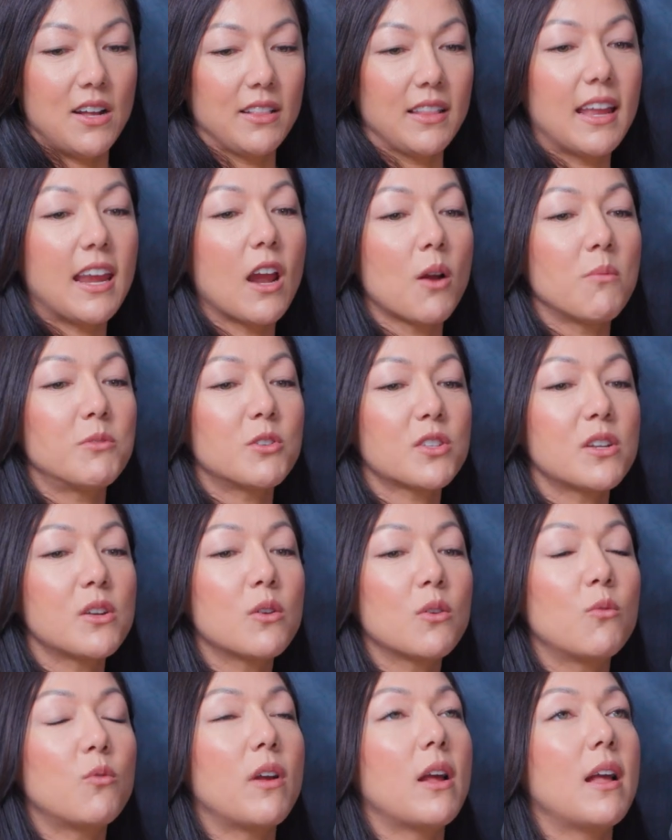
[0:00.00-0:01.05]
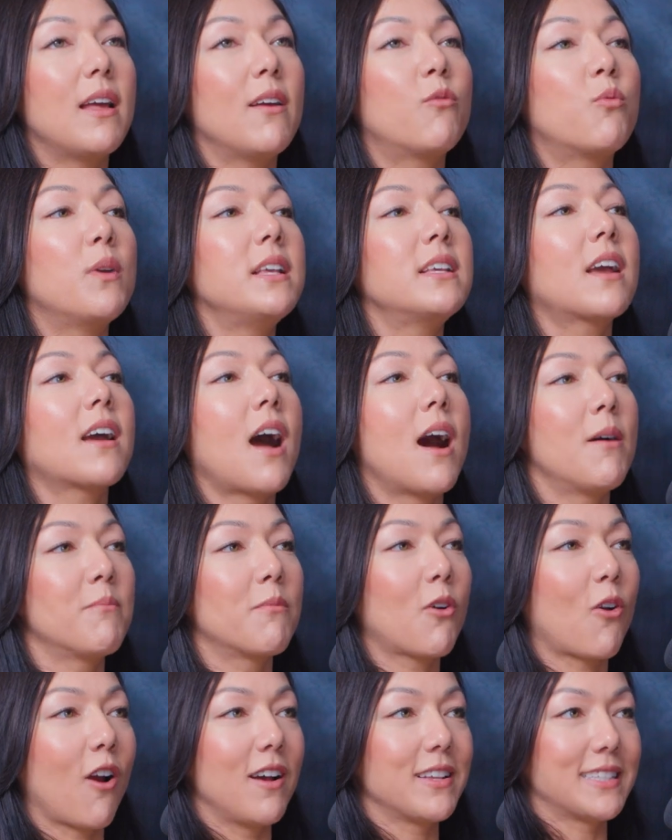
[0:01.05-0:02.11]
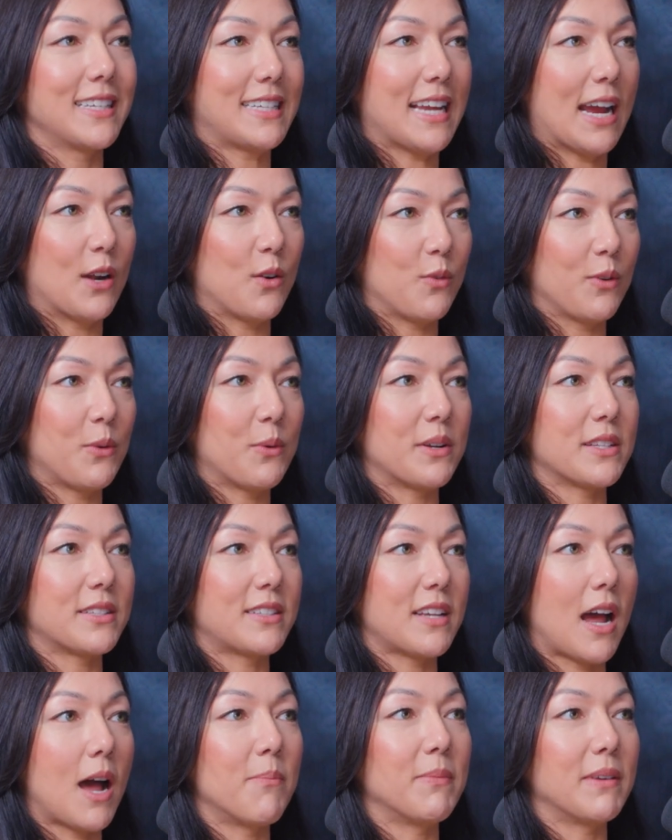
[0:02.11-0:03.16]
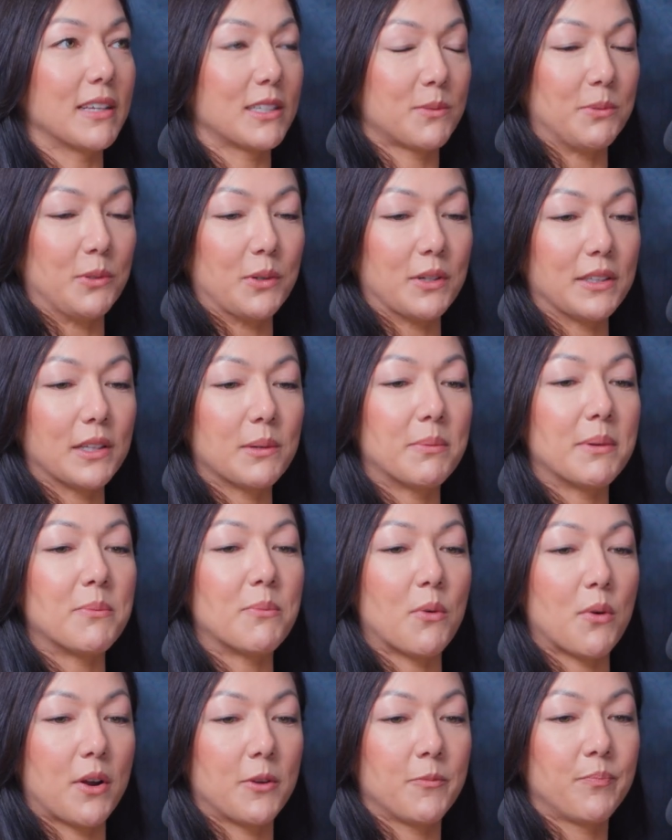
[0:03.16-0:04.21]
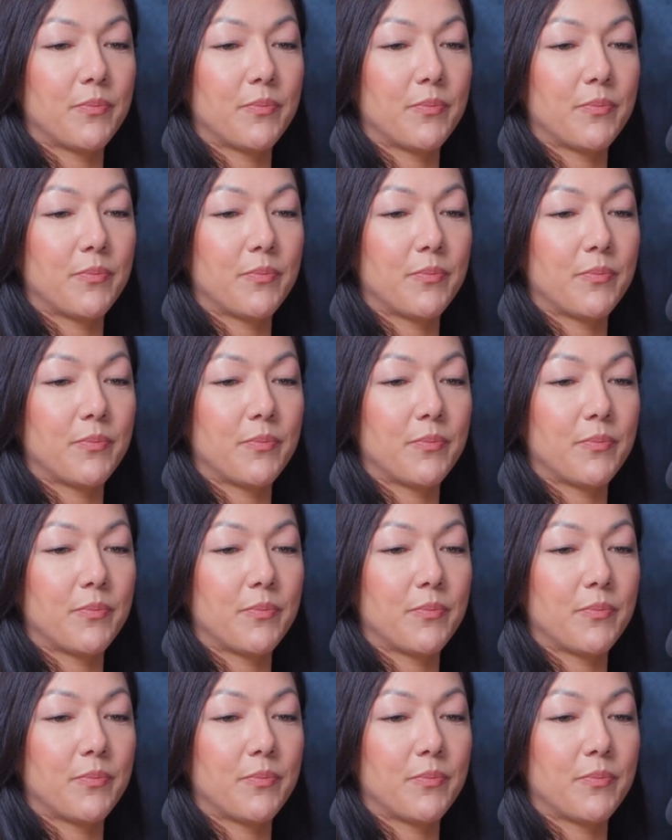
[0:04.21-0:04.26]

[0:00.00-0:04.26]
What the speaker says: Like, I'm just going to, if we come across a title, we want to stop and explore a little bit more.